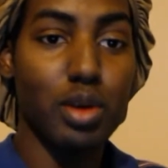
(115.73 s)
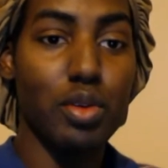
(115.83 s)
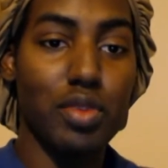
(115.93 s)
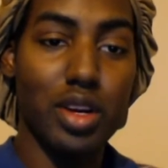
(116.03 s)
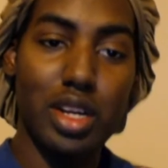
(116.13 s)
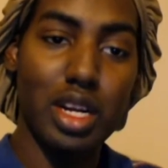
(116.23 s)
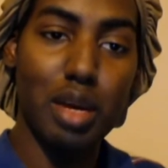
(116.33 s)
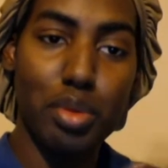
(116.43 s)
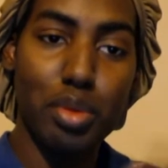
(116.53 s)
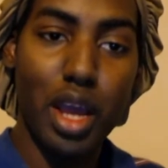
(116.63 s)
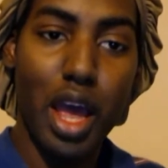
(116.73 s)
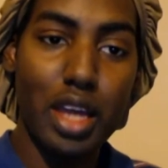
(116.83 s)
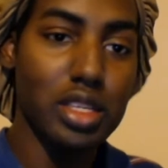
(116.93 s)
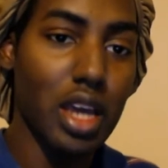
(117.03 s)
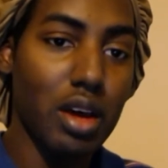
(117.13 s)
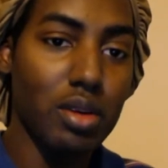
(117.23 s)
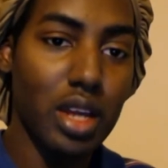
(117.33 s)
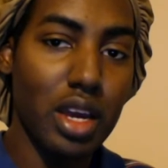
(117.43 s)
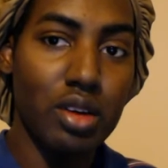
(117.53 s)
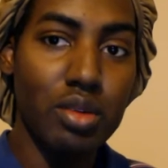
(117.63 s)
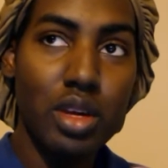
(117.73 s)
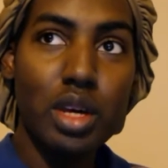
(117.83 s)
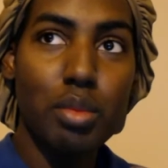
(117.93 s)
over and then I put a hot towel down.